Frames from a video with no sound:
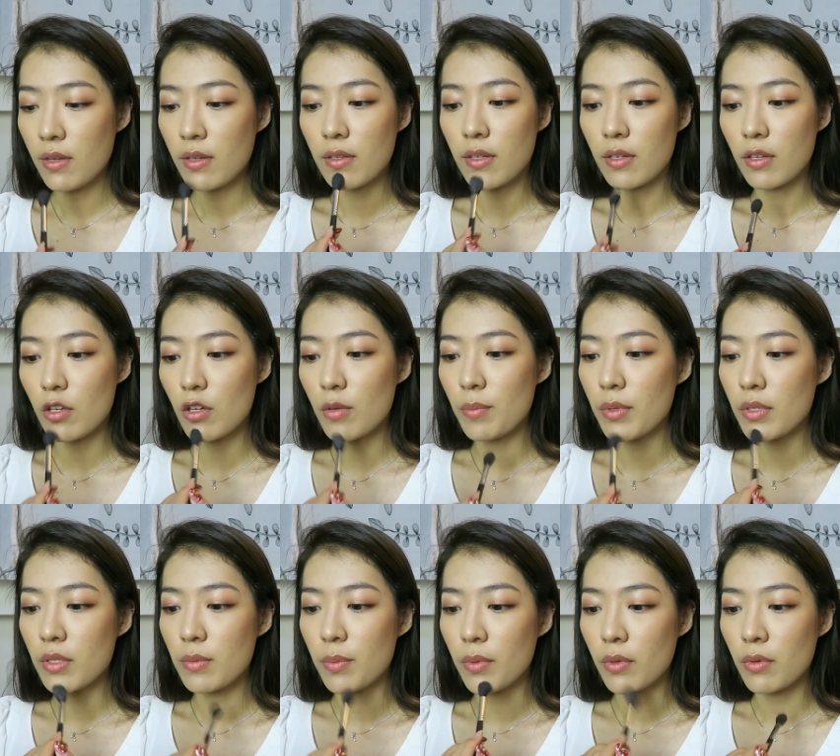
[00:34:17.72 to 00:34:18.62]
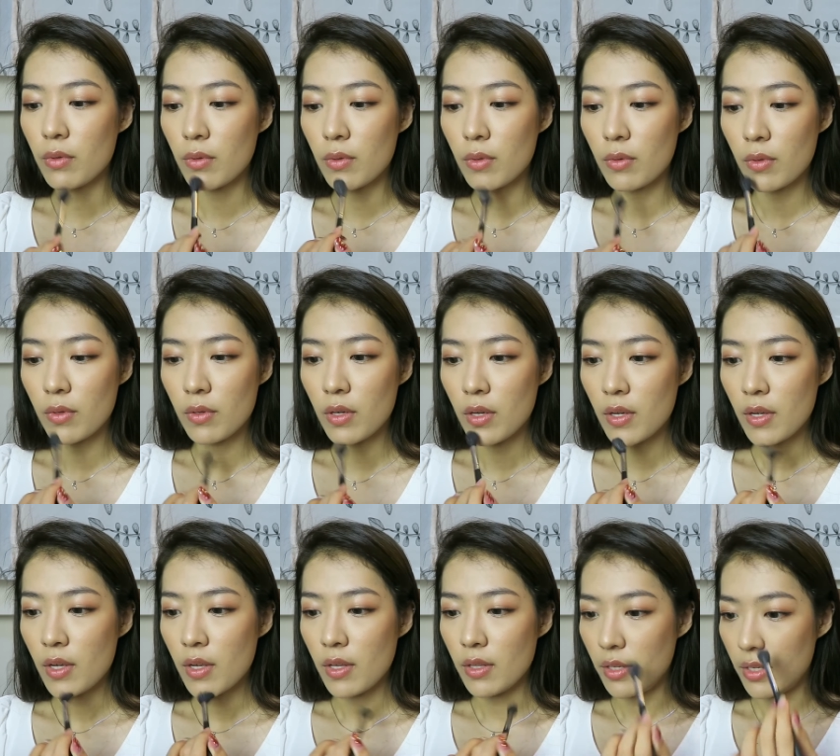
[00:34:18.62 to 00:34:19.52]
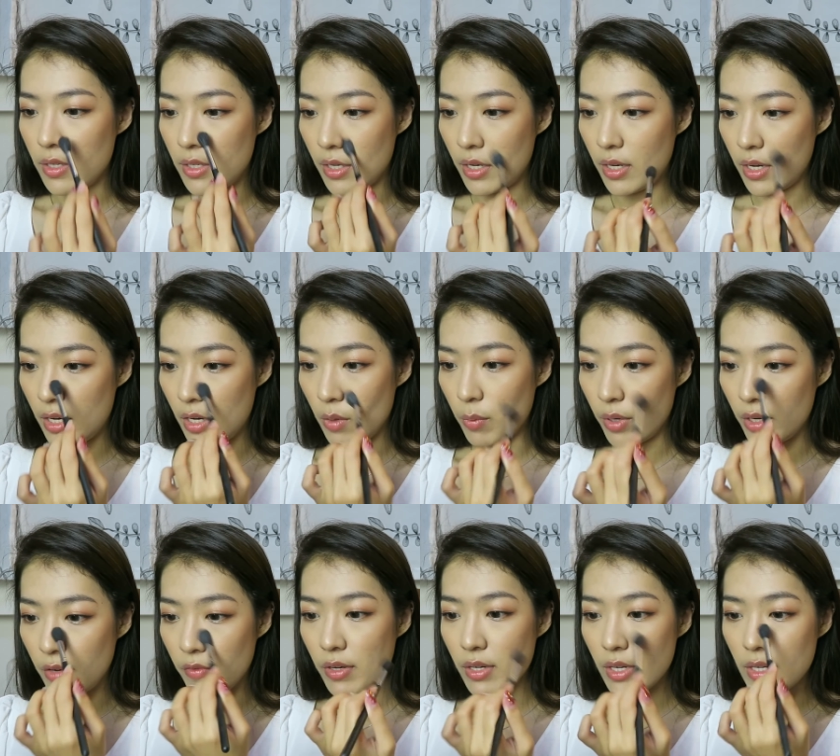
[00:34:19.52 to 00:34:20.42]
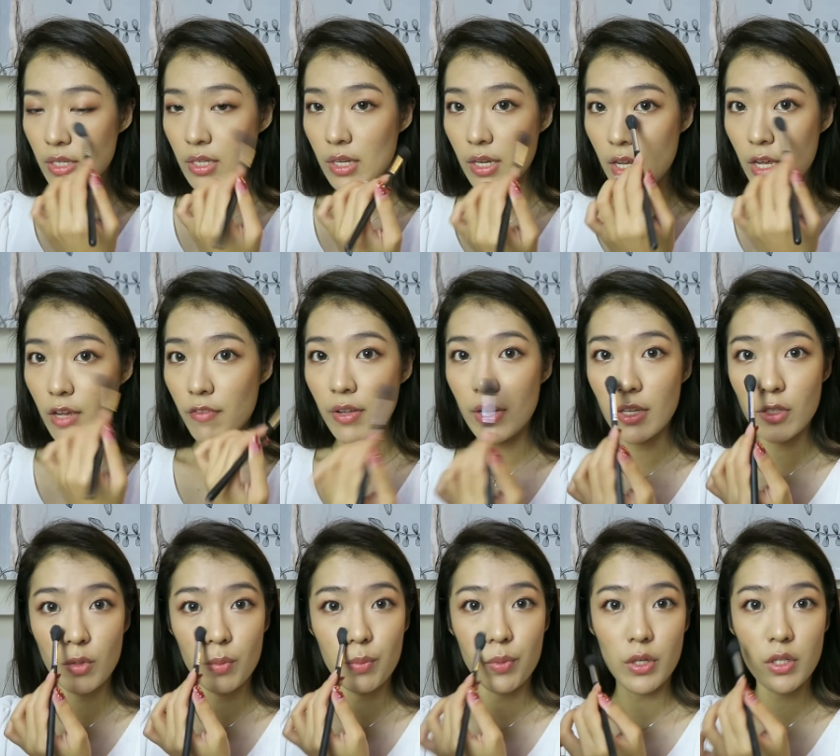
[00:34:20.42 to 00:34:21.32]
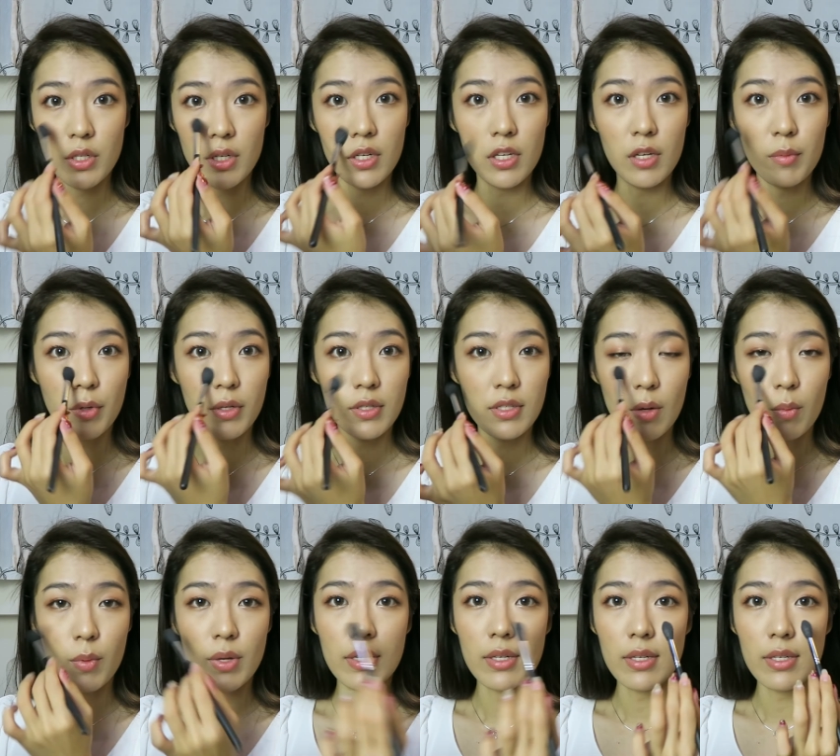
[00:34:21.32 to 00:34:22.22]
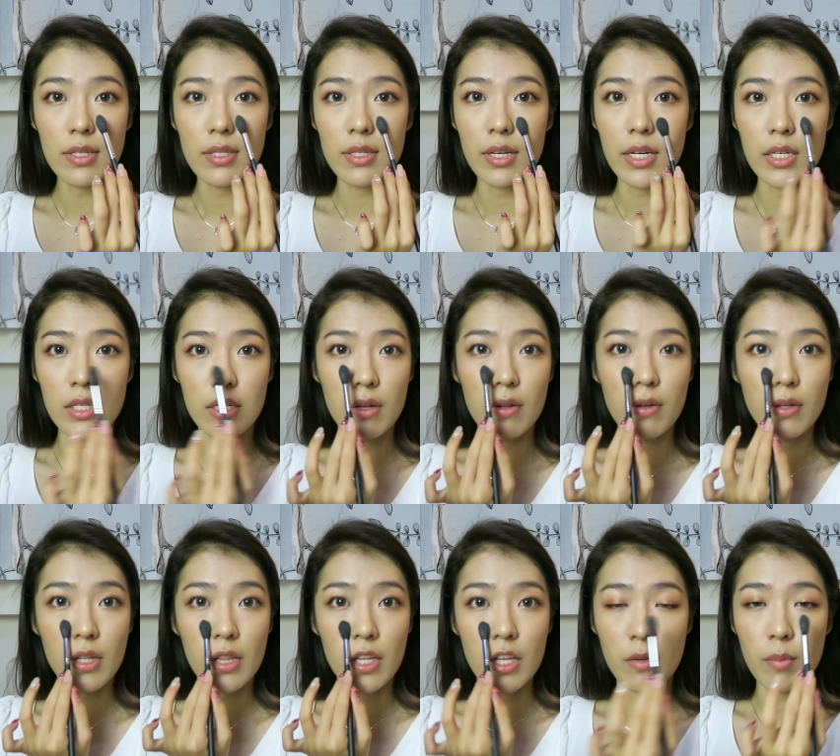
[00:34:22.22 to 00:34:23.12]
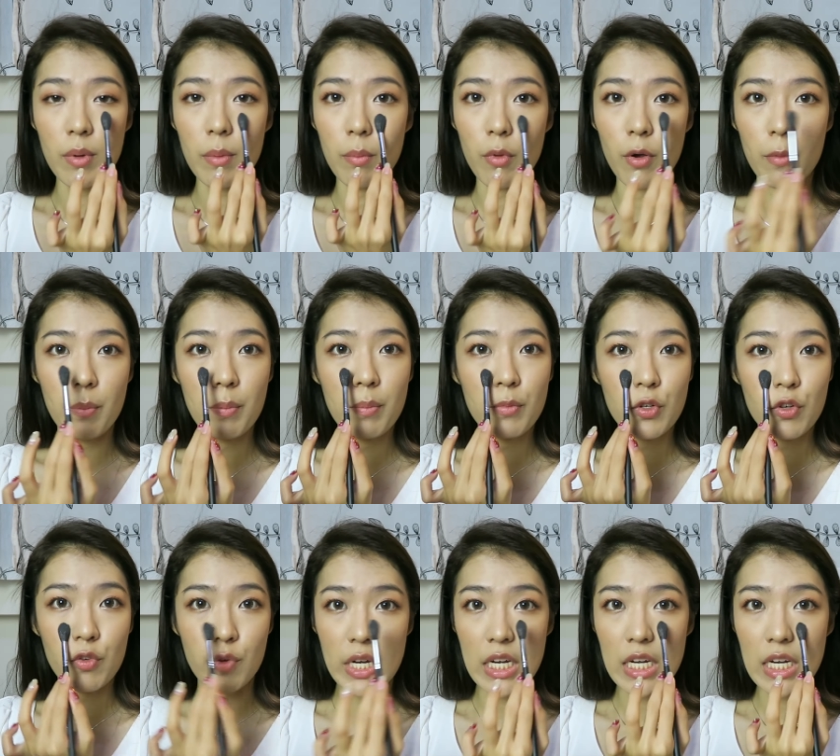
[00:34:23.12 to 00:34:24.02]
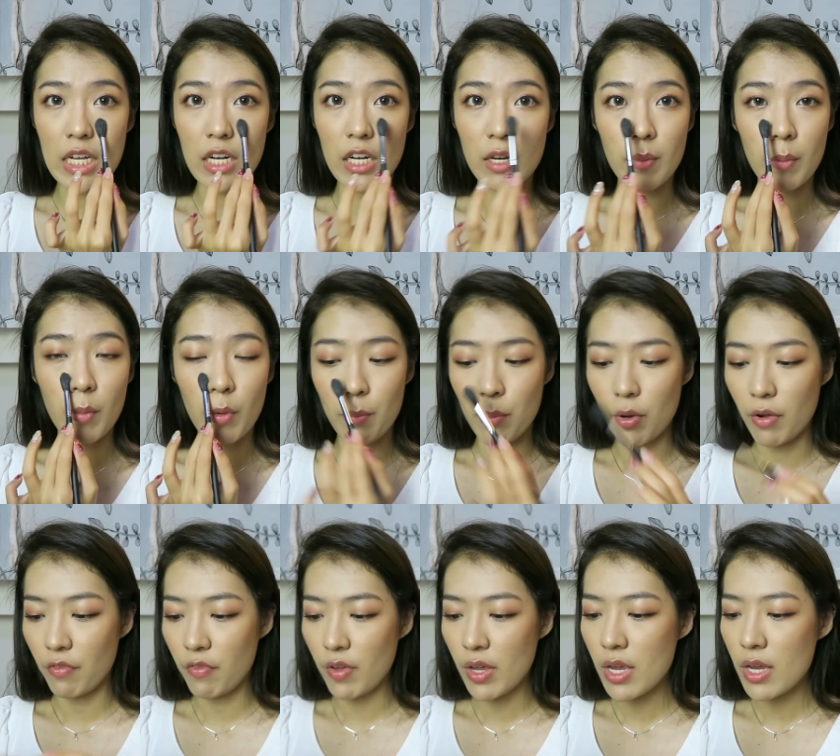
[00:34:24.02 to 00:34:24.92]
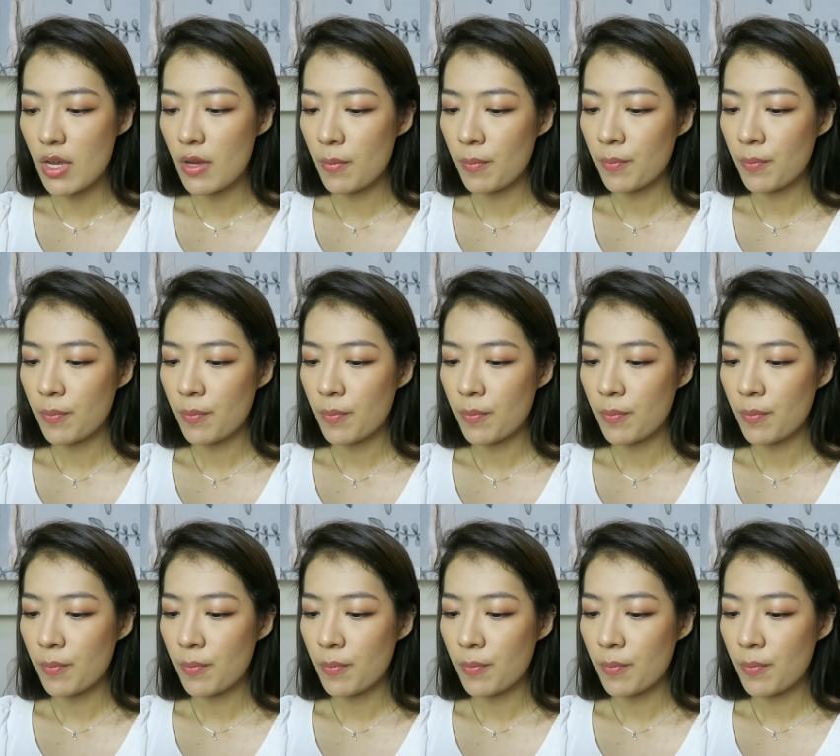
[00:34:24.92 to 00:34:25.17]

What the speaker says: the cupid's bow, this side. And then whatever that's left, I like to brush it here because I want this side to look a little bit more 3D, a little more puffy.